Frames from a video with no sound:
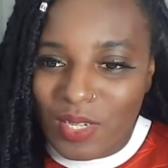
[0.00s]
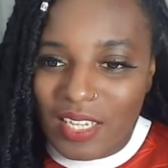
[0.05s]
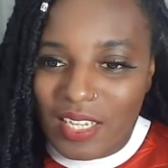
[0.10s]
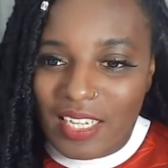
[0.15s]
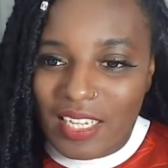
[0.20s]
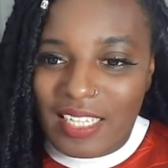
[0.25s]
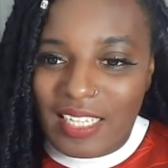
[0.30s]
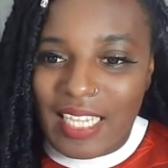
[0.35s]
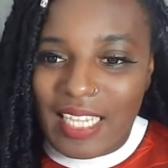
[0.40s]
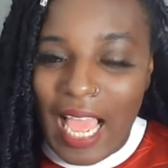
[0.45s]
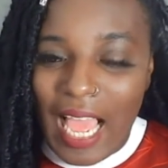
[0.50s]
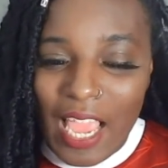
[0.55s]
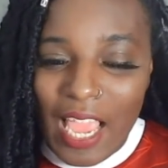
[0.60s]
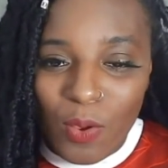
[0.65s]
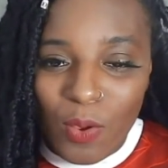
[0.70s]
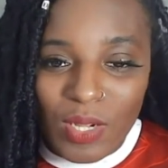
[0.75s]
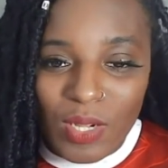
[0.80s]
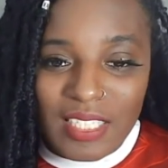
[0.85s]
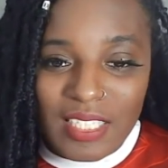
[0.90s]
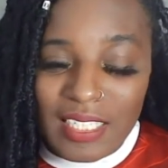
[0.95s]
the
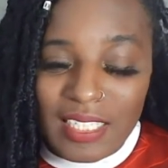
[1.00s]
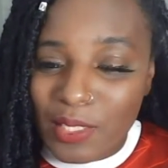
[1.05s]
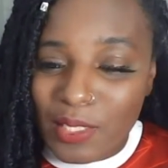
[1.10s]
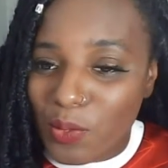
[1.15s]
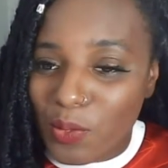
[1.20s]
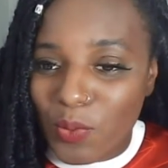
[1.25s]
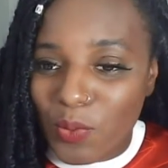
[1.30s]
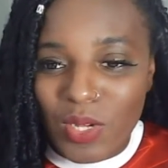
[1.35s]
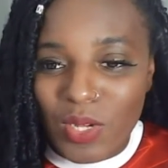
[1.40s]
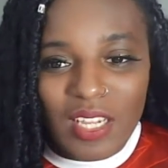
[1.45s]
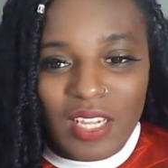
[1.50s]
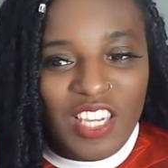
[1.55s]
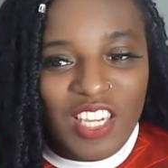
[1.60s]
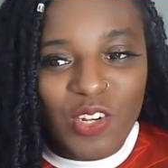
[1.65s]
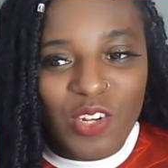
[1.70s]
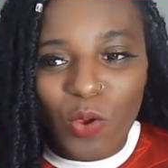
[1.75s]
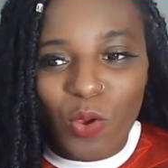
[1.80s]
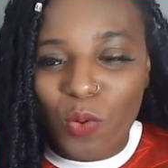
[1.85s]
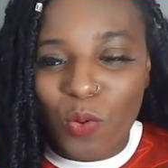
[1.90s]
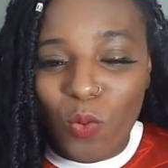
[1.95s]
Aouar deal, you
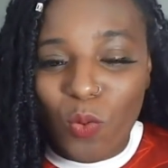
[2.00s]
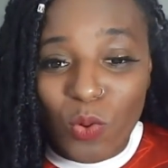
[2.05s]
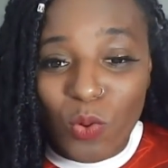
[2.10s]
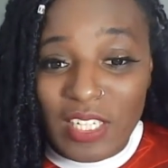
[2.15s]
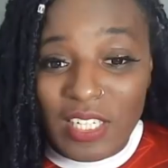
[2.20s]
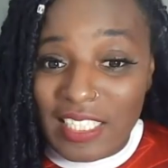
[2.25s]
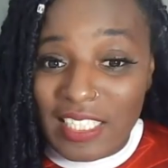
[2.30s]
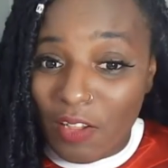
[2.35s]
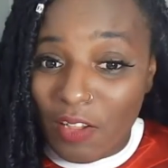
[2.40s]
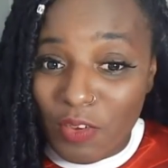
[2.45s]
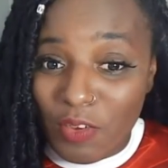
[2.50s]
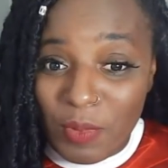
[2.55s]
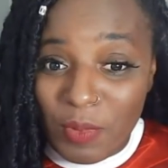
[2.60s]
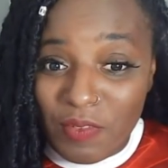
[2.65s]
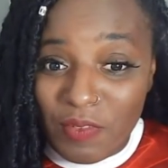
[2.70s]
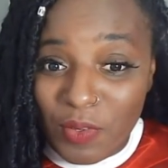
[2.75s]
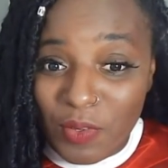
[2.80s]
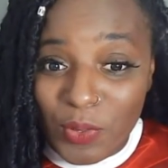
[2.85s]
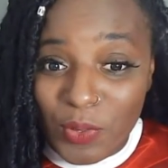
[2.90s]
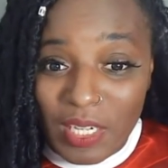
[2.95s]
know, all of these other
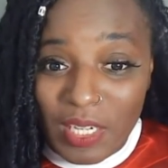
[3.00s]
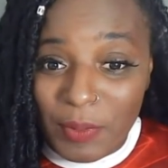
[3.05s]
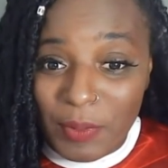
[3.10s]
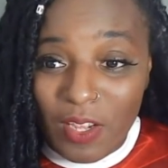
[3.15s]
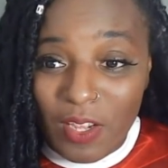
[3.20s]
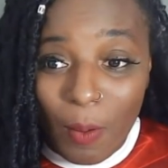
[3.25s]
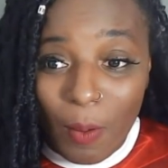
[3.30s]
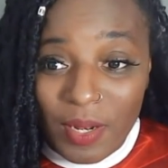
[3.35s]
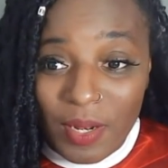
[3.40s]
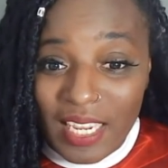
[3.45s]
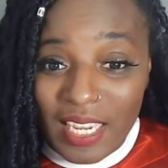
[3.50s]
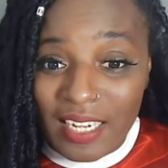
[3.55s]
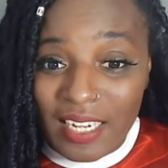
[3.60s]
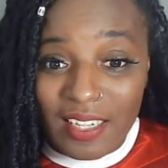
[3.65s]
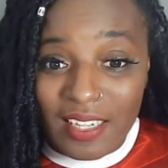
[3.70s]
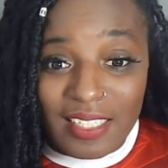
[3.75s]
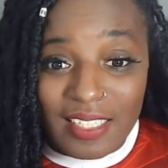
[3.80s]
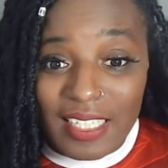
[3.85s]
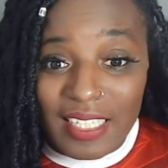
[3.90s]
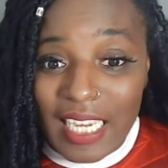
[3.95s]
midfielders that be coming in,
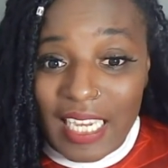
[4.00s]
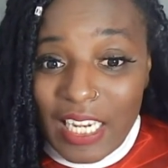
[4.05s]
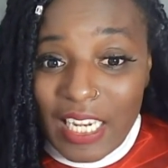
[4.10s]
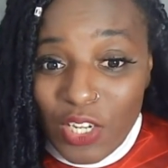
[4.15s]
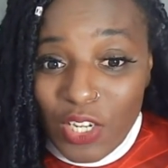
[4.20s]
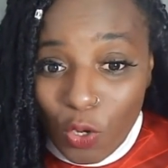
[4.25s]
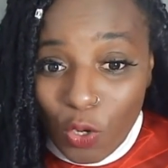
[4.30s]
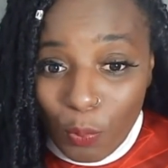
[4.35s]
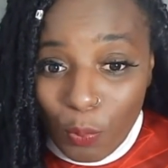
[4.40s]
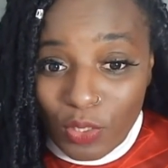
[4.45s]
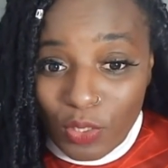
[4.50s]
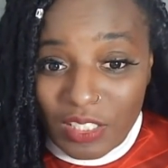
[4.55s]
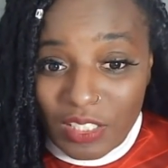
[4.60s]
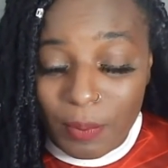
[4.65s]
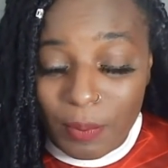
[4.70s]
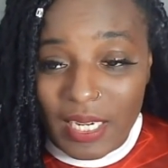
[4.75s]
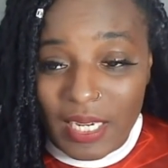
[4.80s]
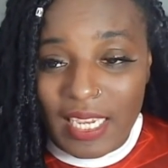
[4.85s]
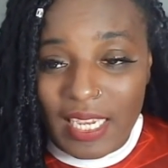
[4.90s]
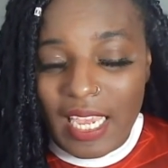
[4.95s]
Coutinho
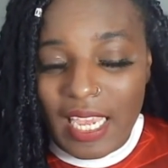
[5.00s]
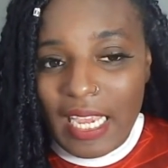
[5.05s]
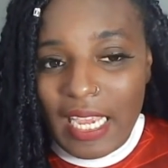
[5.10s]
possibly.